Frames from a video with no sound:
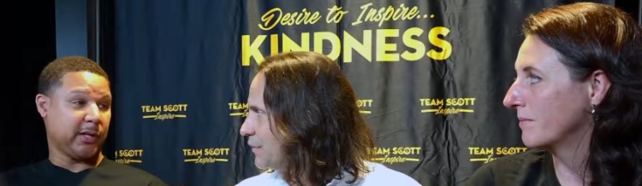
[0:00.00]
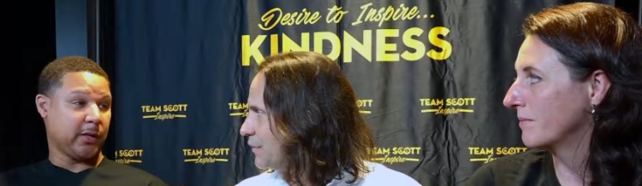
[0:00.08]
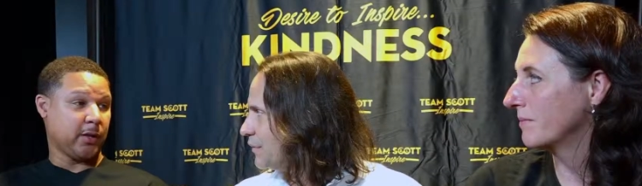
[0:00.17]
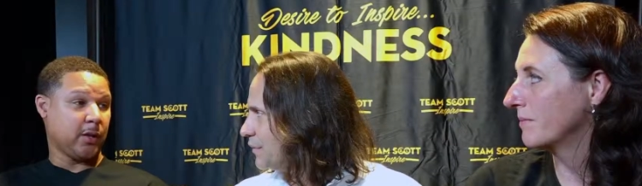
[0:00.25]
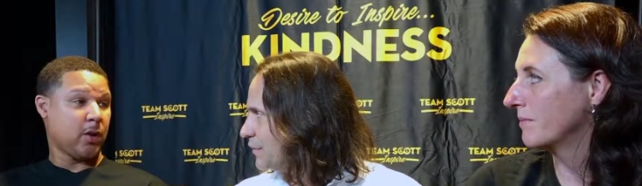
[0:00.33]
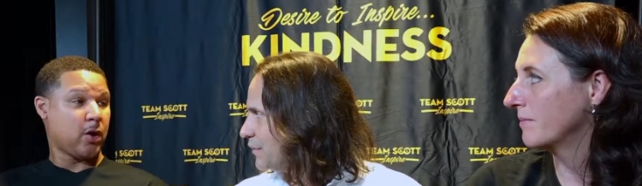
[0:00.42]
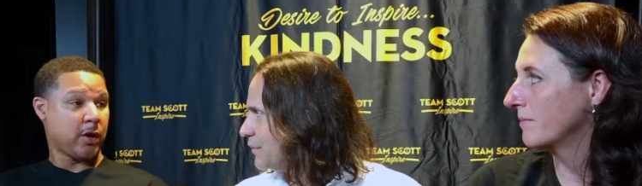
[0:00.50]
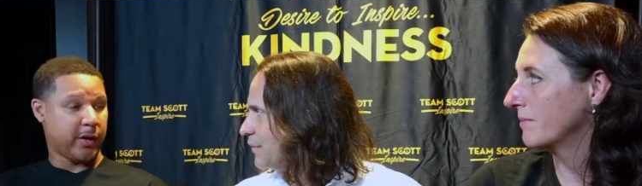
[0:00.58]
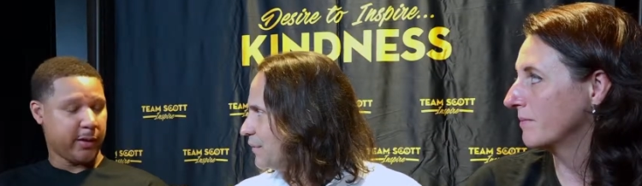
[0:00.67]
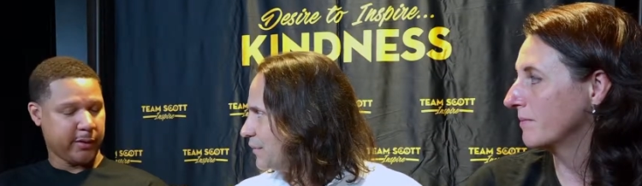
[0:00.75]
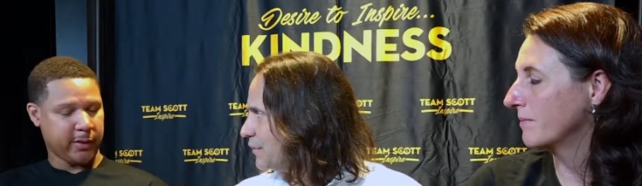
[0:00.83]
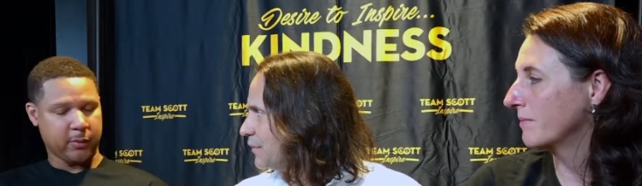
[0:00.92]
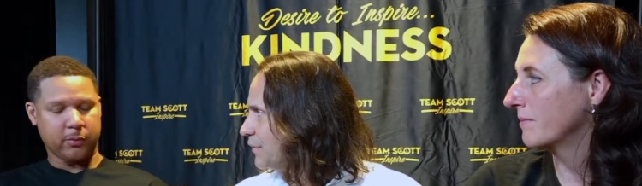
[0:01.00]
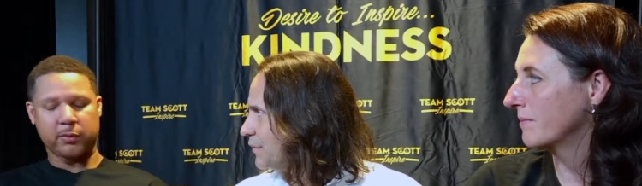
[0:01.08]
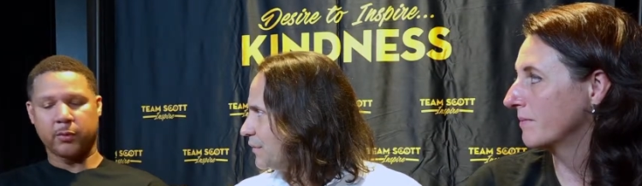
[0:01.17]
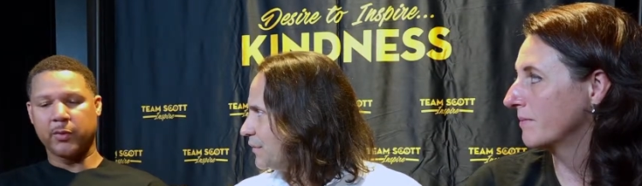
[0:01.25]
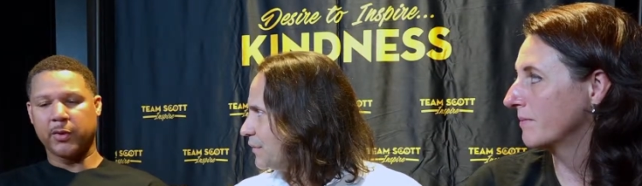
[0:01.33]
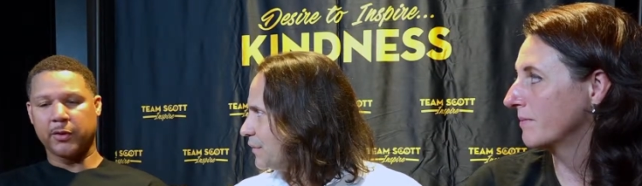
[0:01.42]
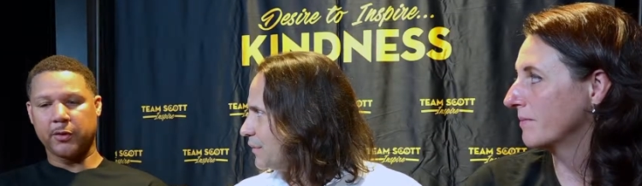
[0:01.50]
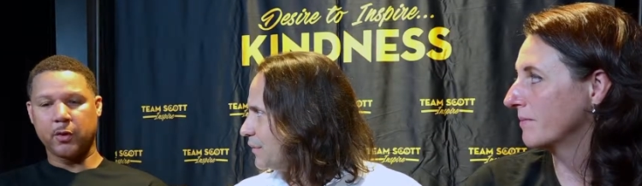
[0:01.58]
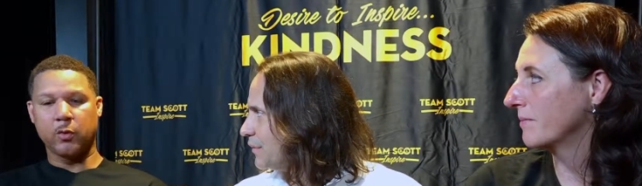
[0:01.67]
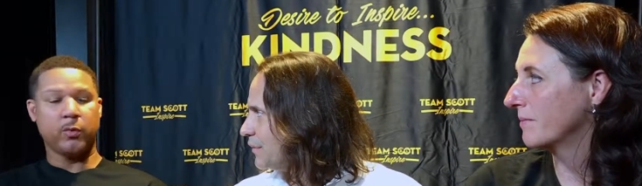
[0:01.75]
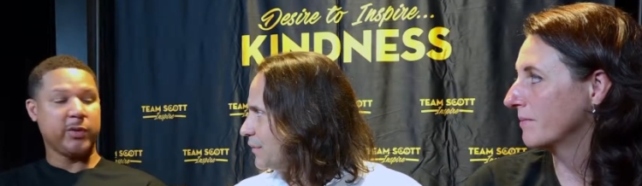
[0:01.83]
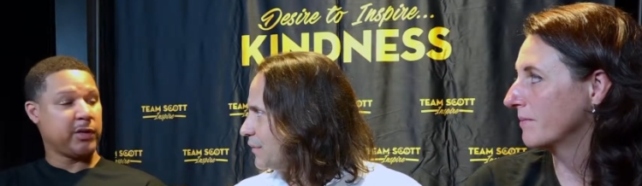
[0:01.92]
Speaker 1: in our area, so we wanted to know
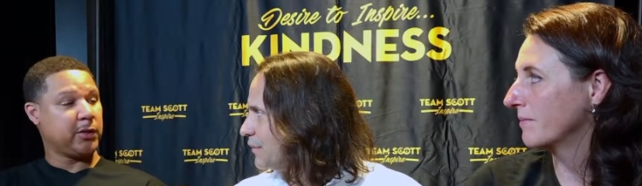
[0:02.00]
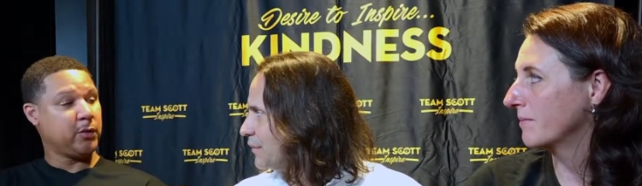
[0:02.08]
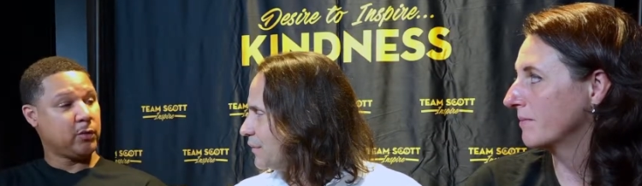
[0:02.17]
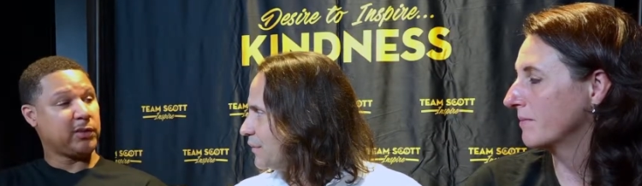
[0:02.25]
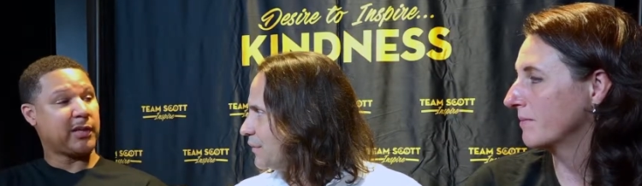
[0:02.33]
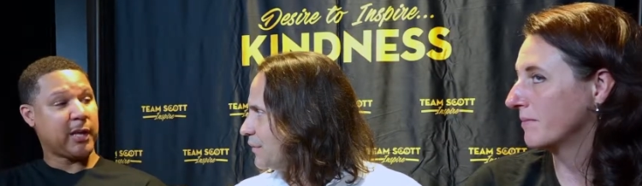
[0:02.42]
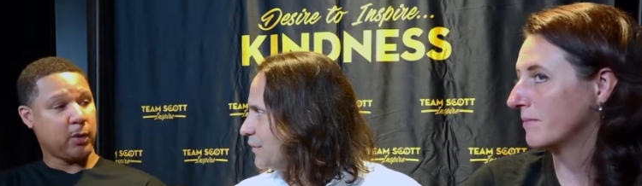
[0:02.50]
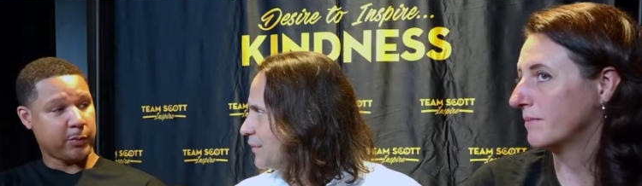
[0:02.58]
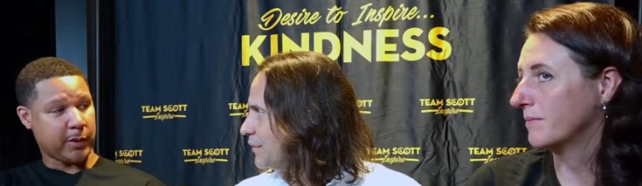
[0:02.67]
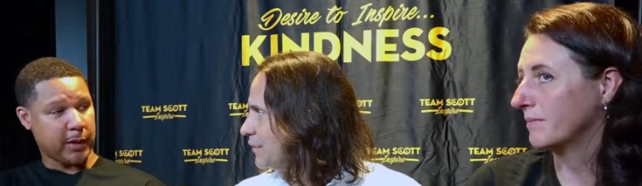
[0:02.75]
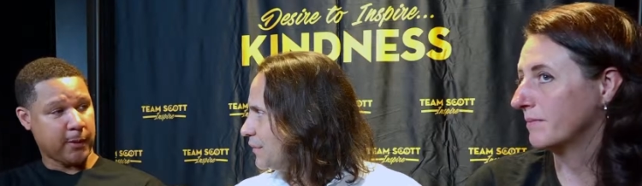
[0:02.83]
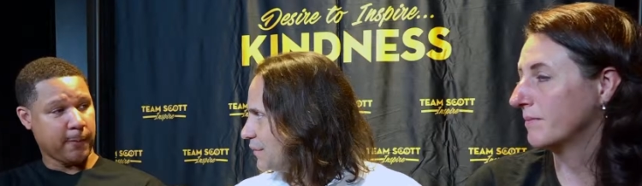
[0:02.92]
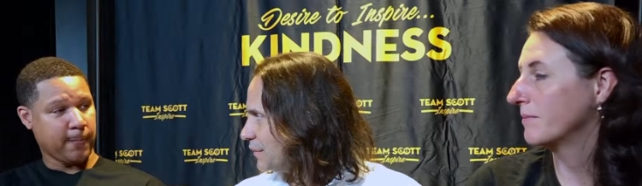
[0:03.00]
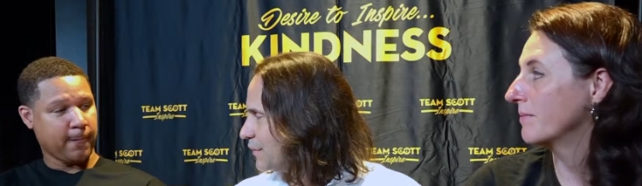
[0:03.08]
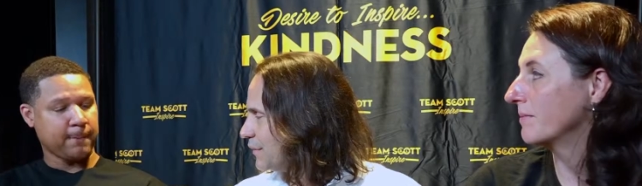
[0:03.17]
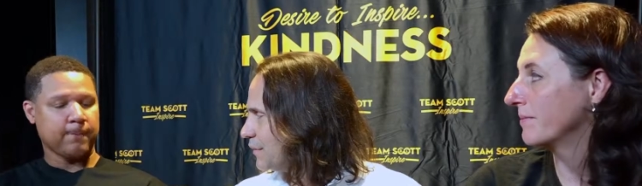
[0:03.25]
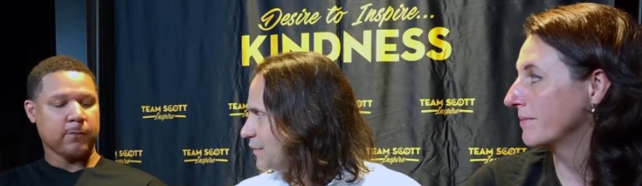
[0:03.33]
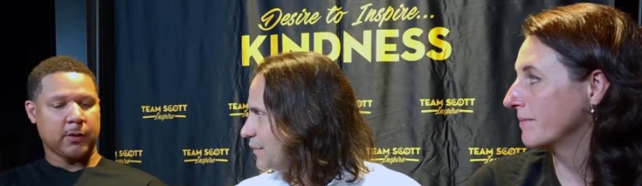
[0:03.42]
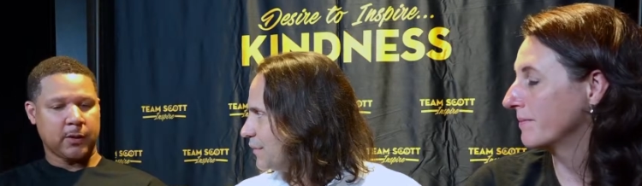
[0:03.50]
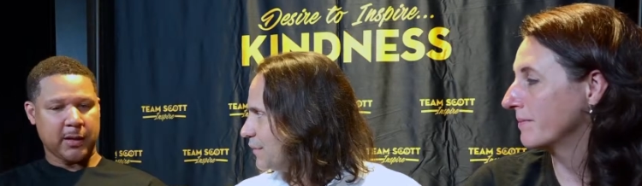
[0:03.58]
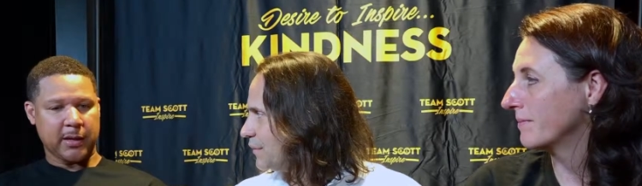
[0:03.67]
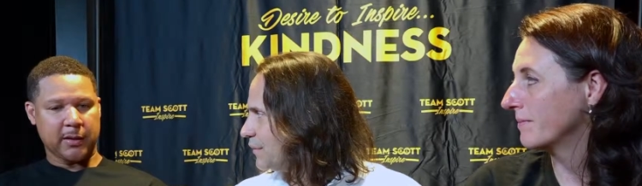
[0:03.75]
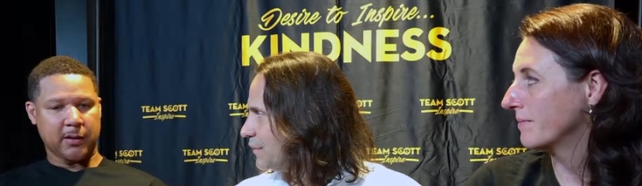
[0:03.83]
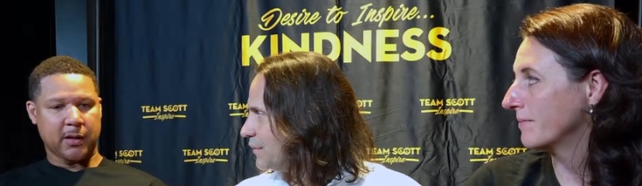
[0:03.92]
what we could do to help that.
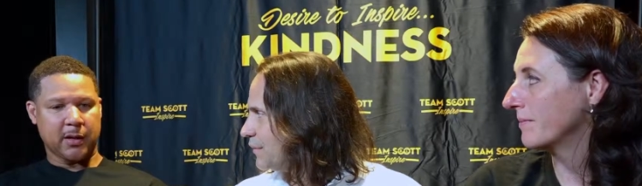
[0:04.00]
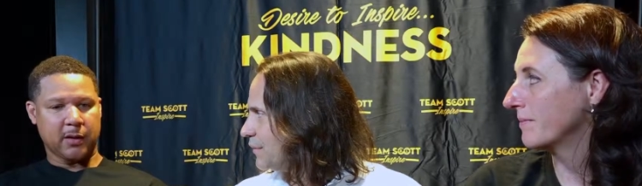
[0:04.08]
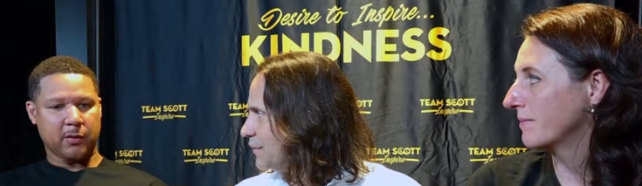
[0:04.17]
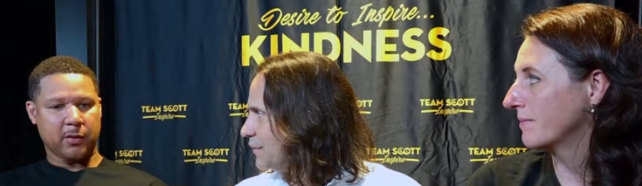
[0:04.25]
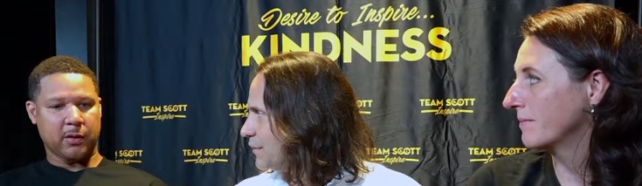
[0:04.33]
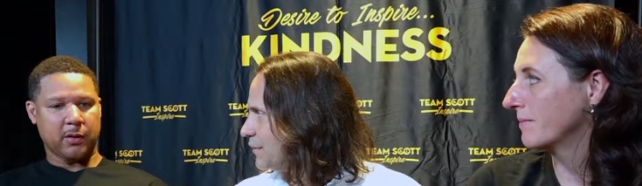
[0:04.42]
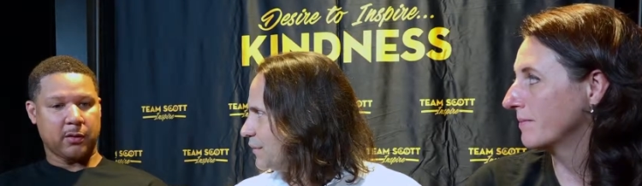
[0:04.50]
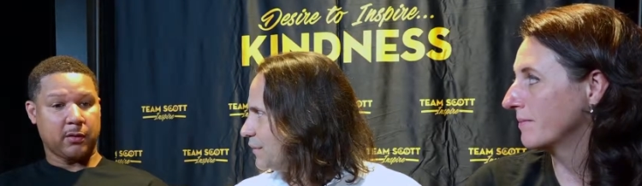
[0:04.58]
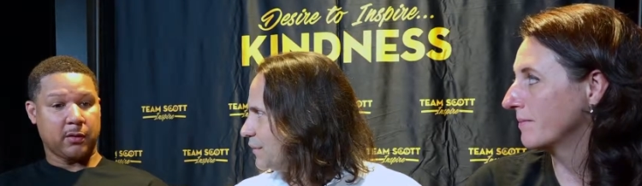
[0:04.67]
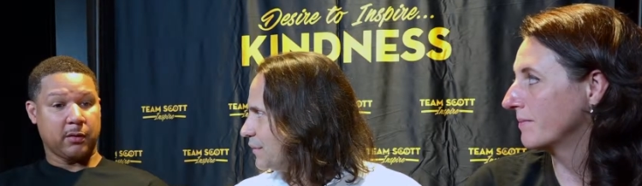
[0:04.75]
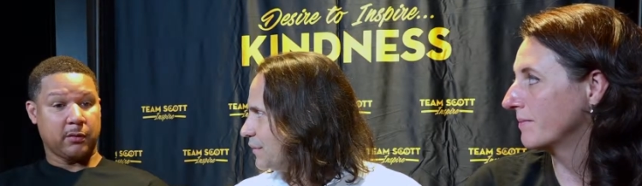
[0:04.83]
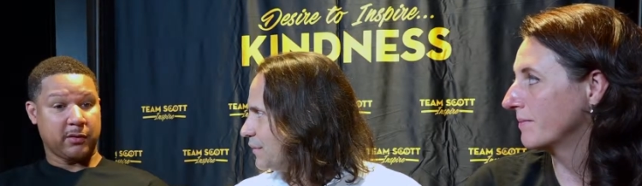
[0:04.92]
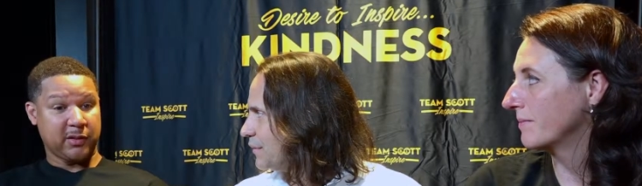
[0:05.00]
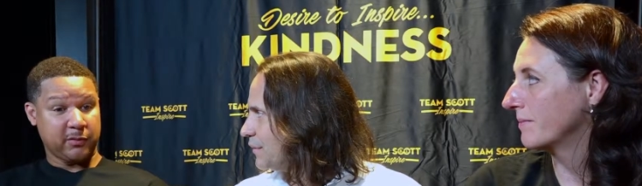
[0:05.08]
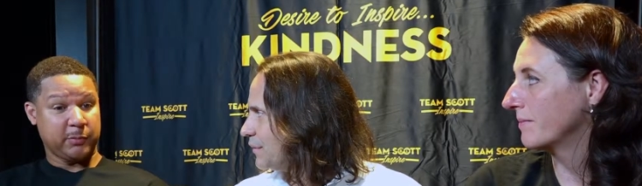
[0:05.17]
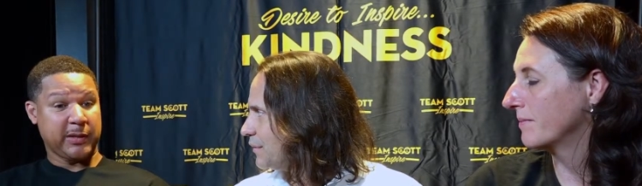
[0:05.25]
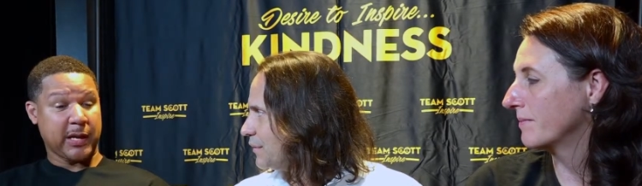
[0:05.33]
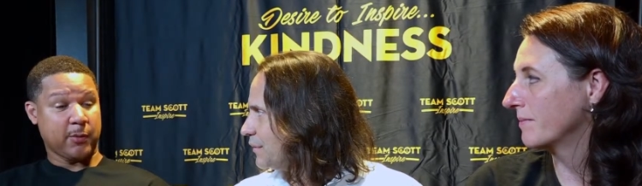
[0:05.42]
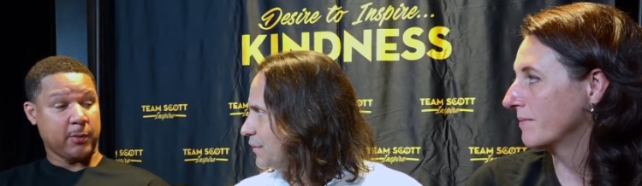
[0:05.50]
And uh, this became